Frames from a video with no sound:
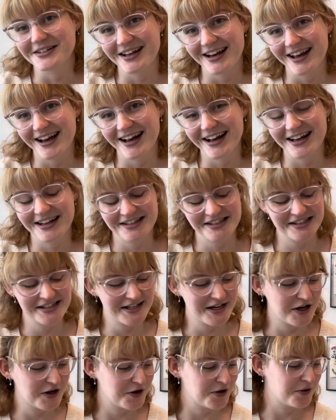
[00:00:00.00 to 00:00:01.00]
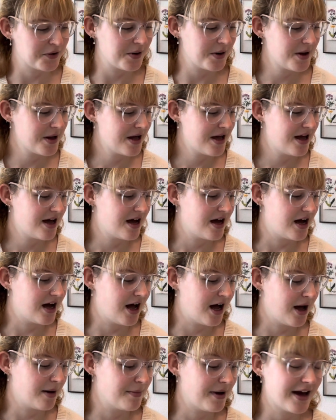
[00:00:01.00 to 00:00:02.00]
knitting. So
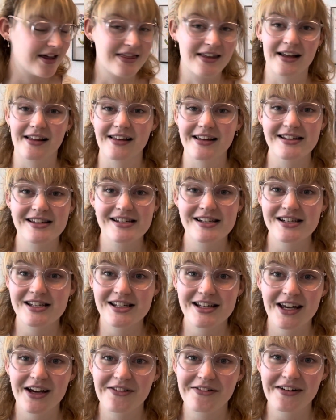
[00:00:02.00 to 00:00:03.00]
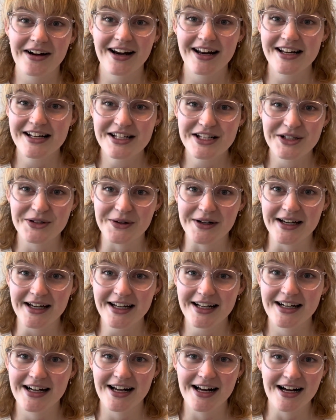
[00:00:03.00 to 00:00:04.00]
I think let's just get right into it.
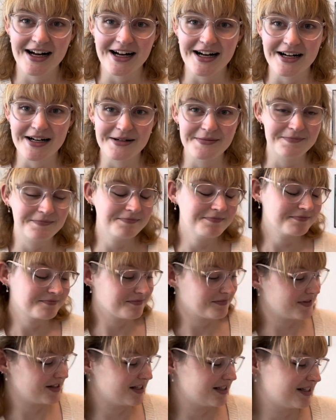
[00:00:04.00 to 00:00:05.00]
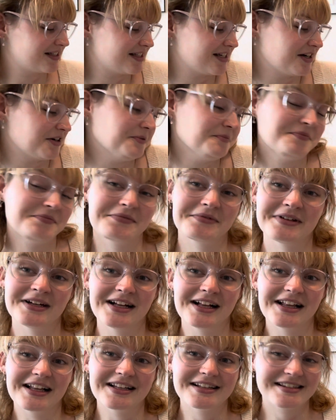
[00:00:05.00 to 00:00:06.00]
So
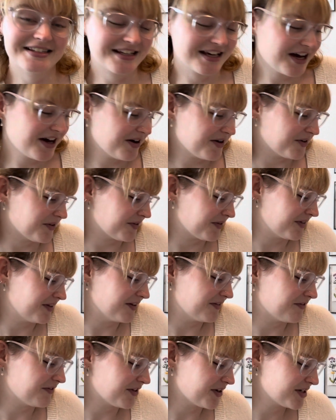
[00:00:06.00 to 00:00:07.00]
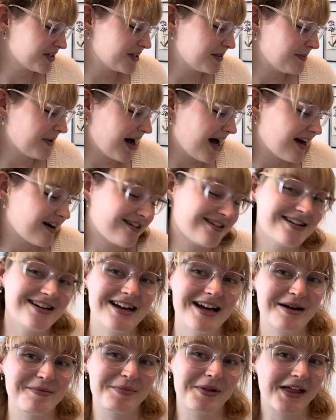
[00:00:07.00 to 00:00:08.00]
let's go. The first pattern
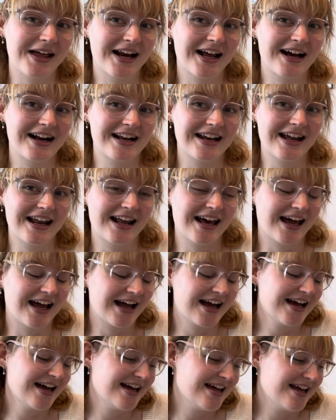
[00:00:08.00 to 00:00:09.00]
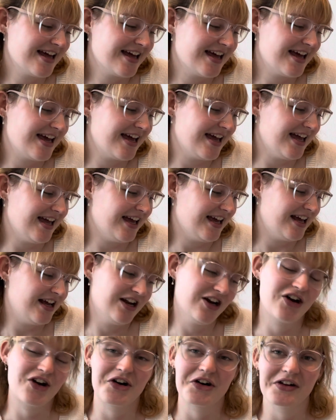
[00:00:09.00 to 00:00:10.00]
I'm planning on knitting
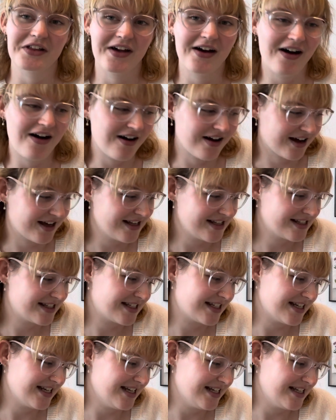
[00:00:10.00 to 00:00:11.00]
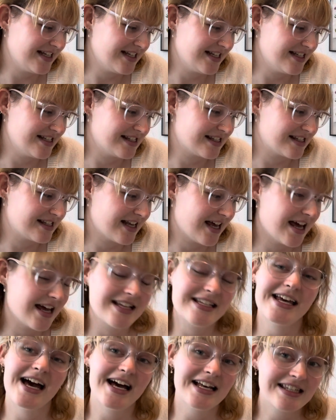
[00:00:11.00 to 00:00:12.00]
in early August is a
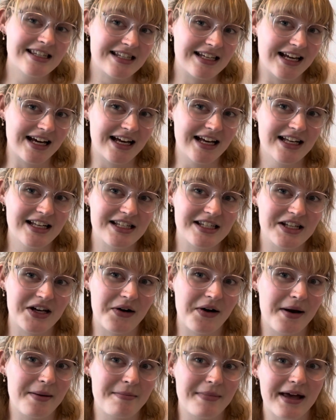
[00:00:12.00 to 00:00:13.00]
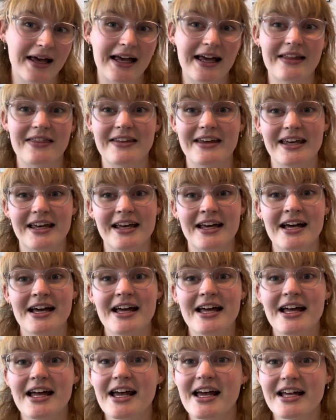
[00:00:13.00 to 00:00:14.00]
test knit. So I'm making the
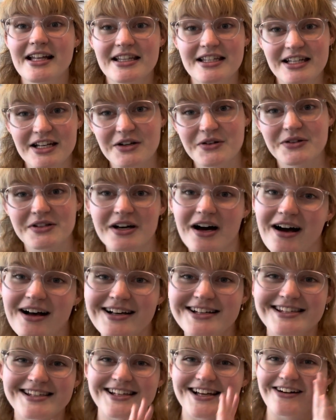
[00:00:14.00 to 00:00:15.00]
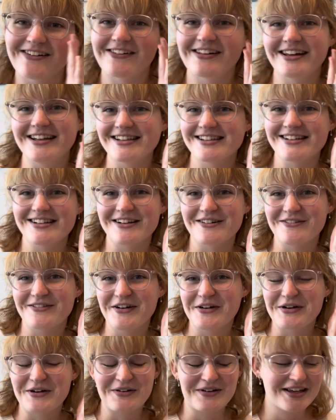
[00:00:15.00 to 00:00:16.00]
Inzio socks. I'll insert a
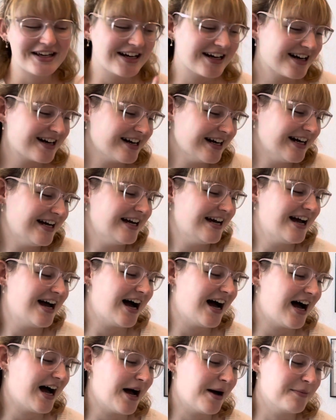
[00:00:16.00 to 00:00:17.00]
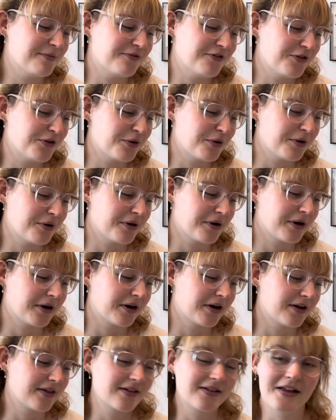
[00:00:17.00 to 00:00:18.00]
photo here
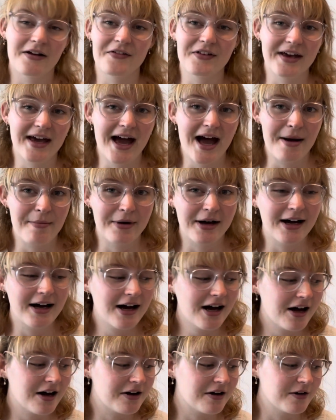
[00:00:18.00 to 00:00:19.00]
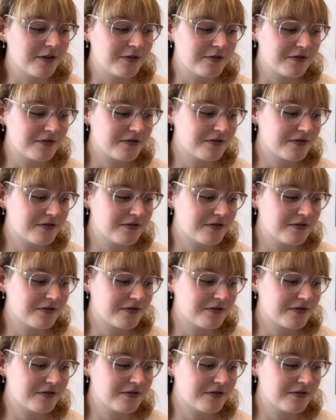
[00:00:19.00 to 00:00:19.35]
for the lovely Emma of